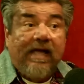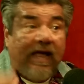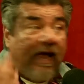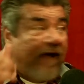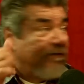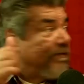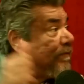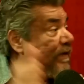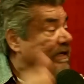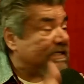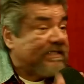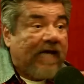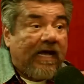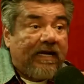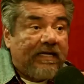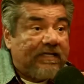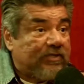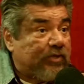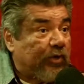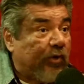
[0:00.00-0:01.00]
Everybody's got
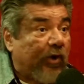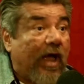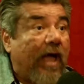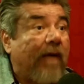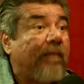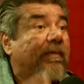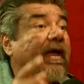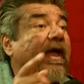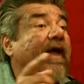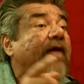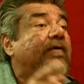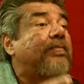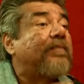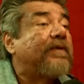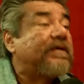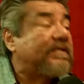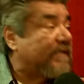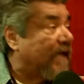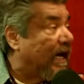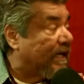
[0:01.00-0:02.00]
Instagram.
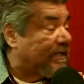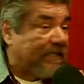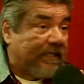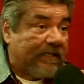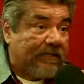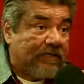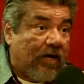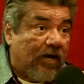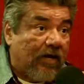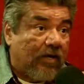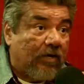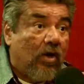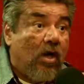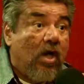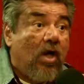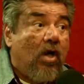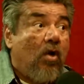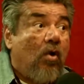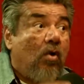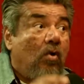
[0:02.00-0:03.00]
Everybody's got TikTok.
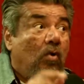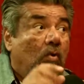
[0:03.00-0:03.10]
Yeah.